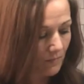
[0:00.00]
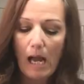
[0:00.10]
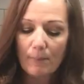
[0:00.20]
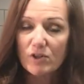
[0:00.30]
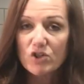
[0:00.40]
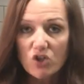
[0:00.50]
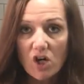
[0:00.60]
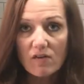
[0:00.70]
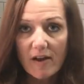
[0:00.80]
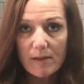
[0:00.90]
I'm gonna
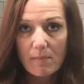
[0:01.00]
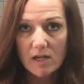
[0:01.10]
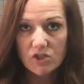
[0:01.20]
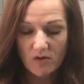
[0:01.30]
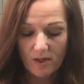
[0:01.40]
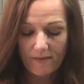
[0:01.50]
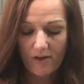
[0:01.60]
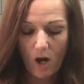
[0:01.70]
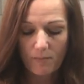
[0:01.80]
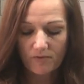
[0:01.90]
stir around the mozzarella and
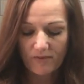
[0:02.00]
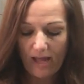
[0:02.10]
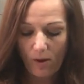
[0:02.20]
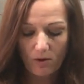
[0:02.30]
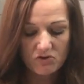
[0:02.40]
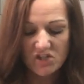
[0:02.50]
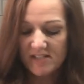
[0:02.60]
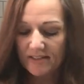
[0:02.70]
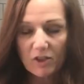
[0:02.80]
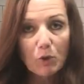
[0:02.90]
the almond flour
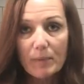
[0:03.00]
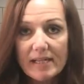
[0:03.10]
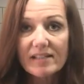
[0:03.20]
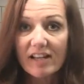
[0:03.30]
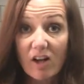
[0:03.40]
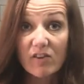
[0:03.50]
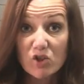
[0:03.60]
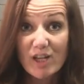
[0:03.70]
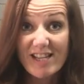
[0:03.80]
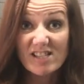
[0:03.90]
just a little bit to get all
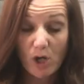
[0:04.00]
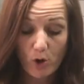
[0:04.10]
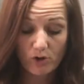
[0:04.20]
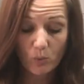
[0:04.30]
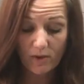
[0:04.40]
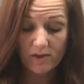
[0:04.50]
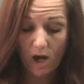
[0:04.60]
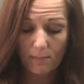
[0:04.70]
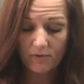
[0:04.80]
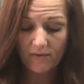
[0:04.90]
the cheese coated with
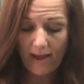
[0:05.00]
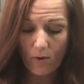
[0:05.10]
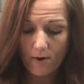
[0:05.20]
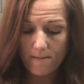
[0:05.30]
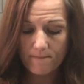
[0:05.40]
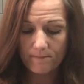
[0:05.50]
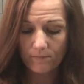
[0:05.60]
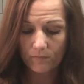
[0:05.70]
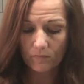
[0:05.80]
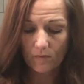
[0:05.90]
almond flour.
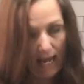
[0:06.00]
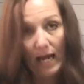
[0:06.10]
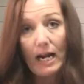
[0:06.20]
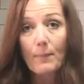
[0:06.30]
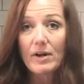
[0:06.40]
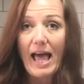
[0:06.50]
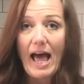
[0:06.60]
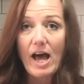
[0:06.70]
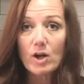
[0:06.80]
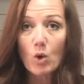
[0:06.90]
And I'm gonna
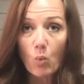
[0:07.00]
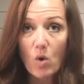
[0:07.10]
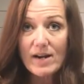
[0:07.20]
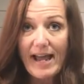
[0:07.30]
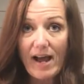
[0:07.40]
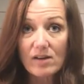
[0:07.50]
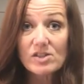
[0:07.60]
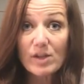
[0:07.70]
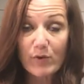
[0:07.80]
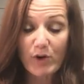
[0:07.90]
add 1
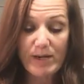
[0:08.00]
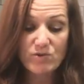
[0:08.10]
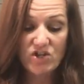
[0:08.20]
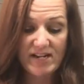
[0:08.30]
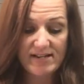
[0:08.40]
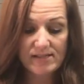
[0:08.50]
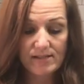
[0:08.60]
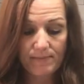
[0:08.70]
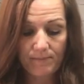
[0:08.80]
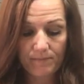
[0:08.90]
ounce of cream cheese.